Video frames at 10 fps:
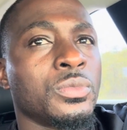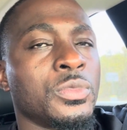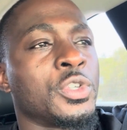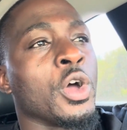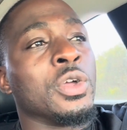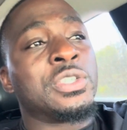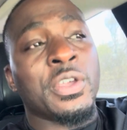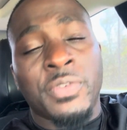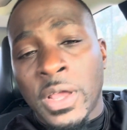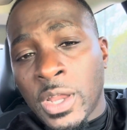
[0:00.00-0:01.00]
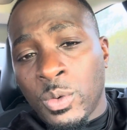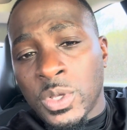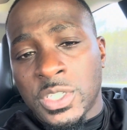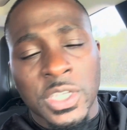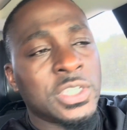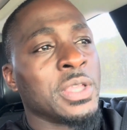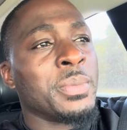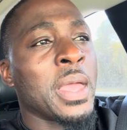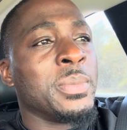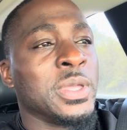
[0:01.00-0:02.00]
so he said finding that 160
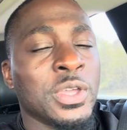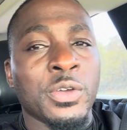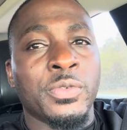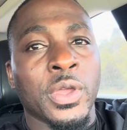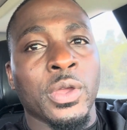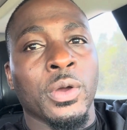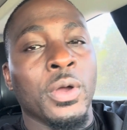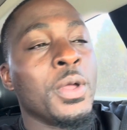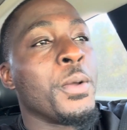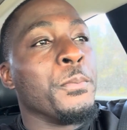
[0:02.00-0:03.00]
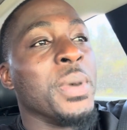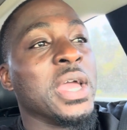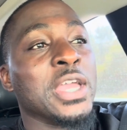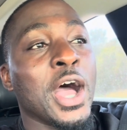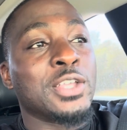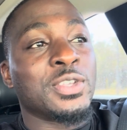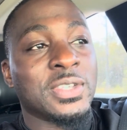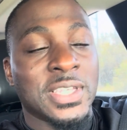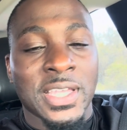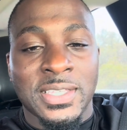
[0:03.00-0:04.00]
may be good for Errol. But he also
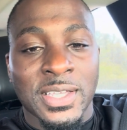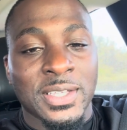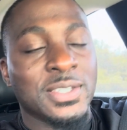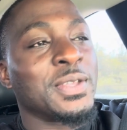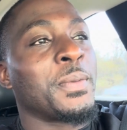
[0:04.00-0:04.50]
said this.